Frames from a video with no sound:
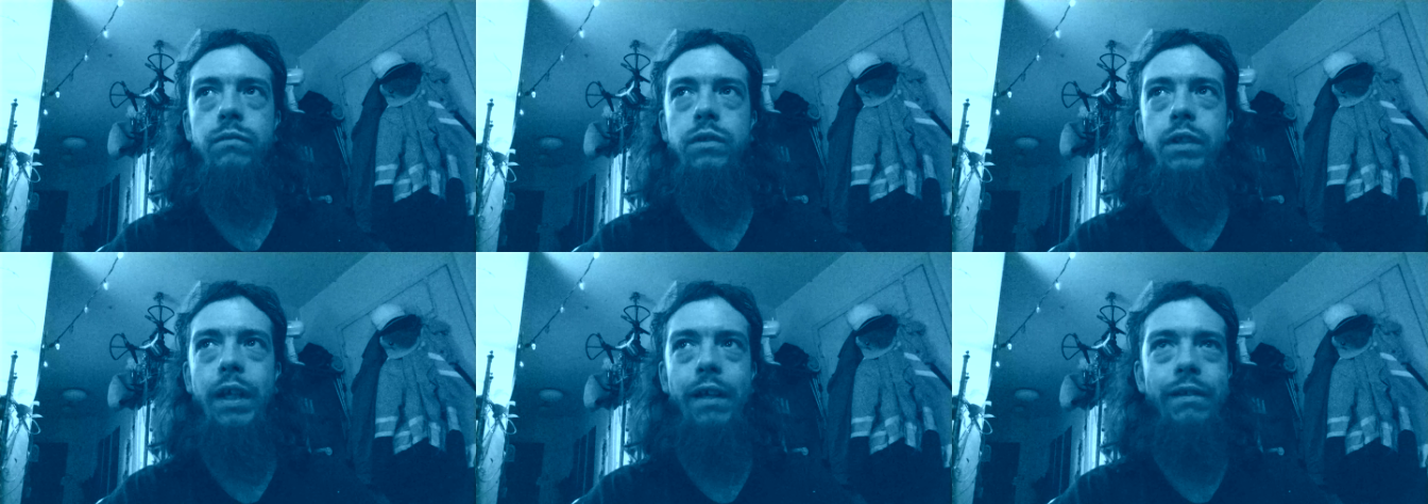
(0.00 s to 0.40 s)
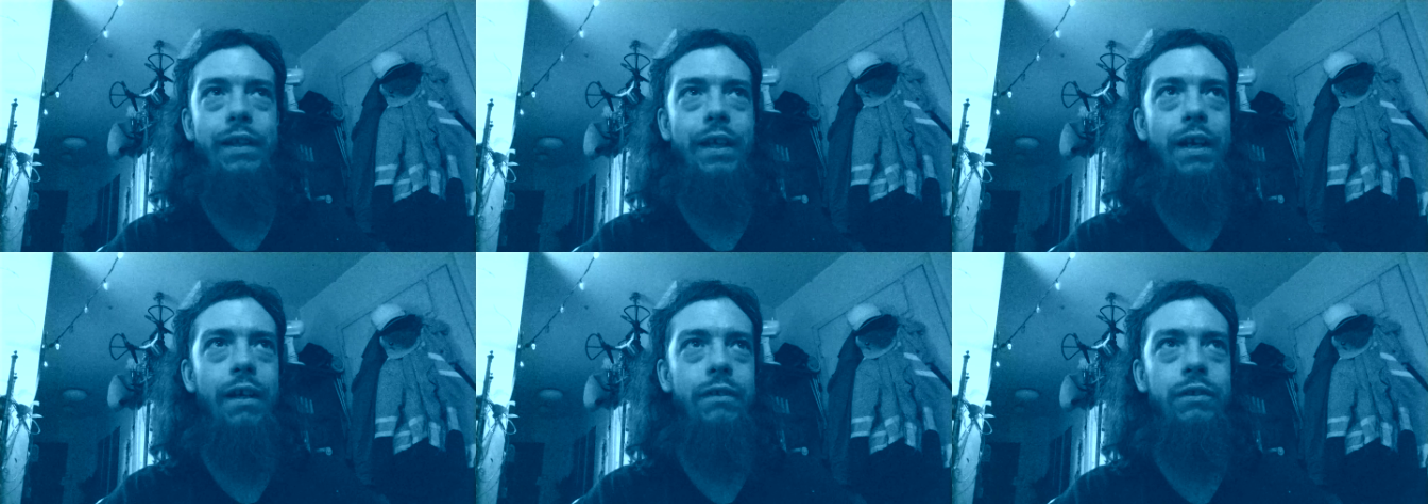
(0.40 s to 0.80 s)
They have the
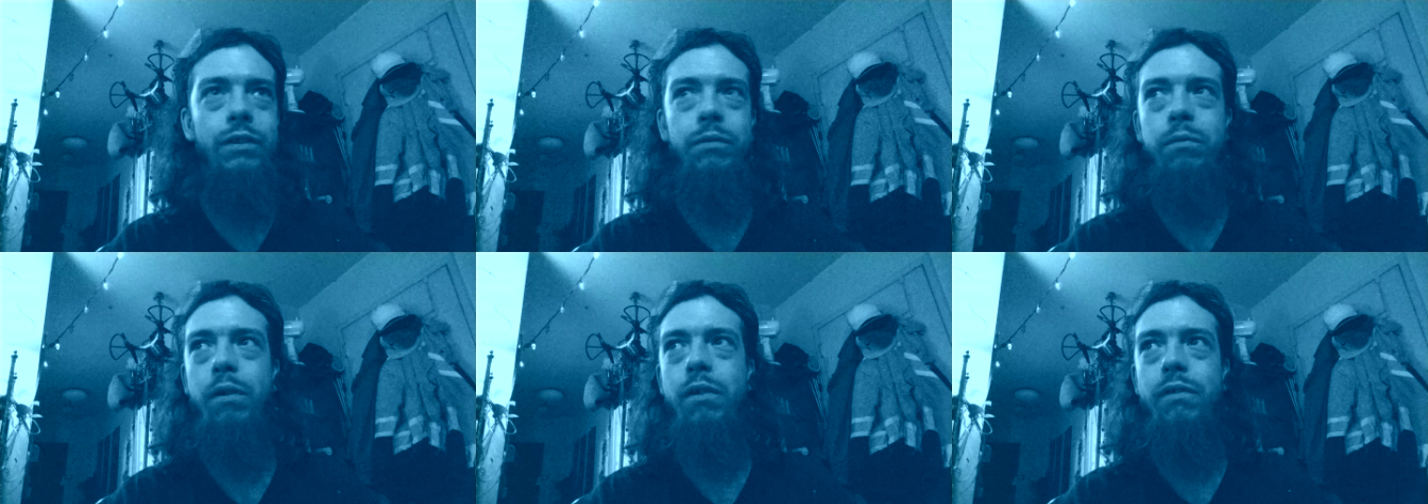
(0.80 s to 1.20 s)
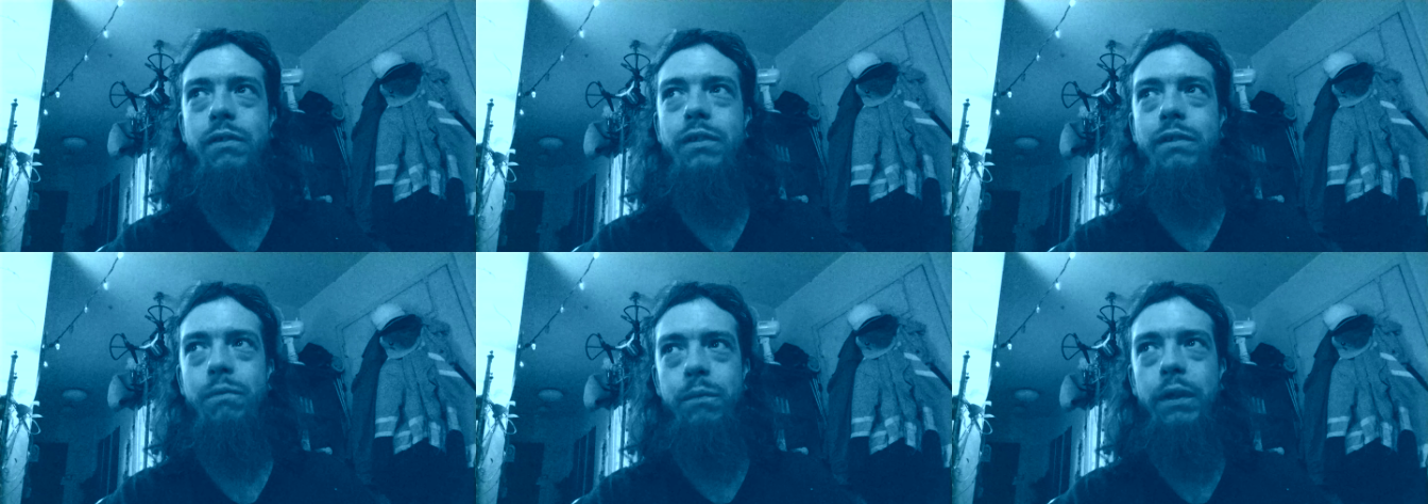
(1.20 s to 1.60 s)
country
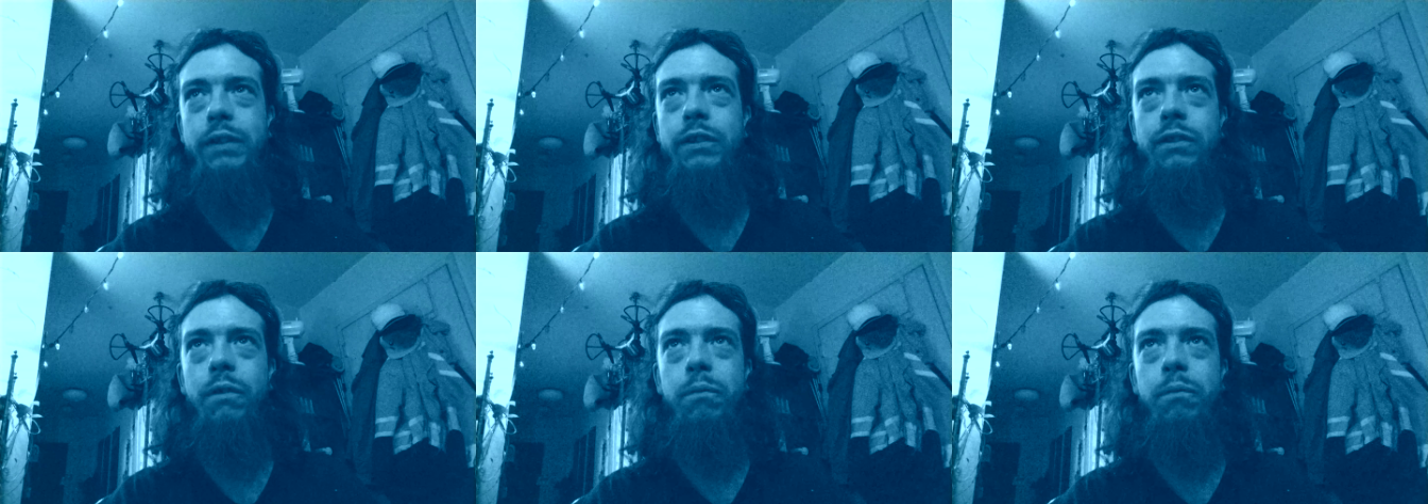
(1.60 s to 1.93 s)
roads, the regional